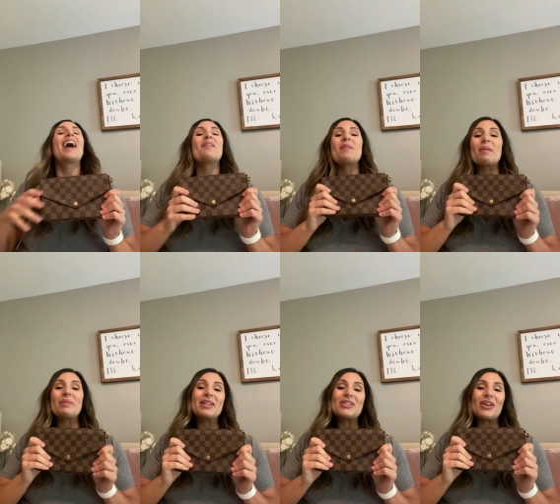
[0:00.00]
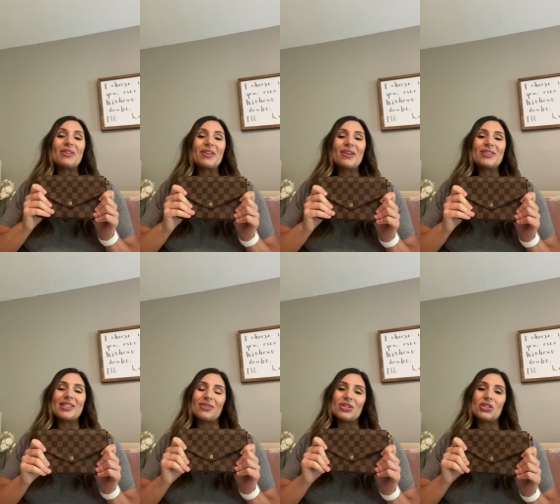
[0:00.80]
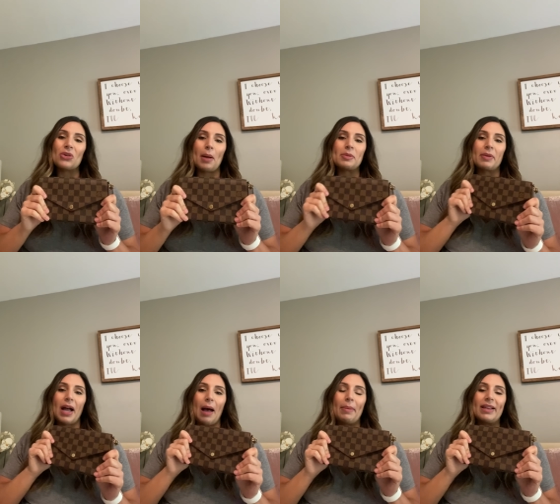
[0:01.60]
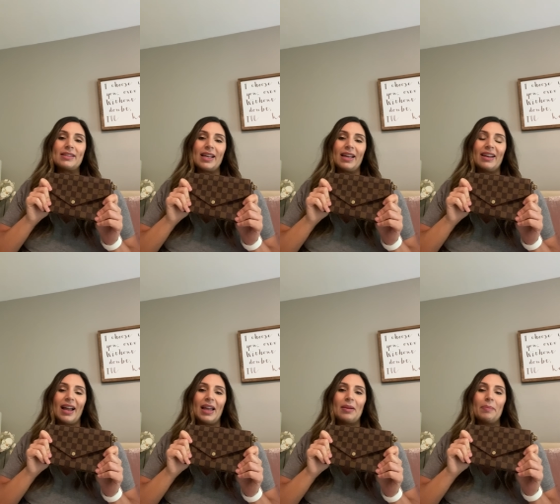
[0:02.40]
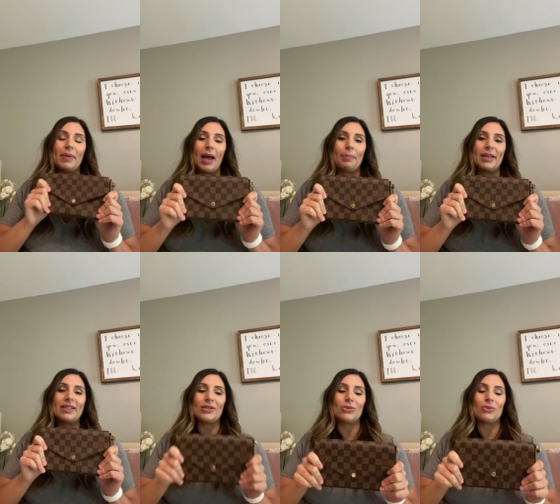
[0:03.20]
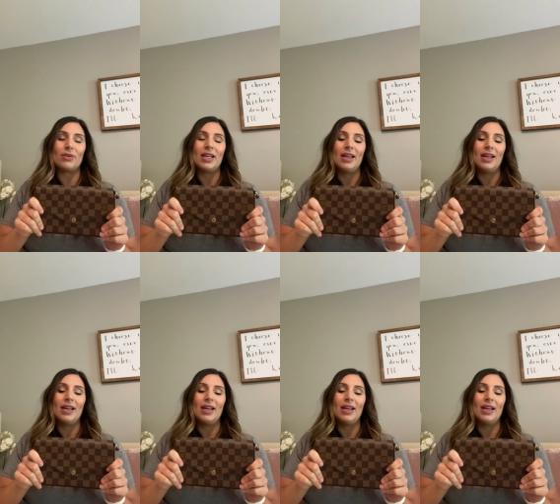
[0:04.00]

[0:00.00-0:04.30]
I'm happy to show those. So just drop some comments and I'm happy to,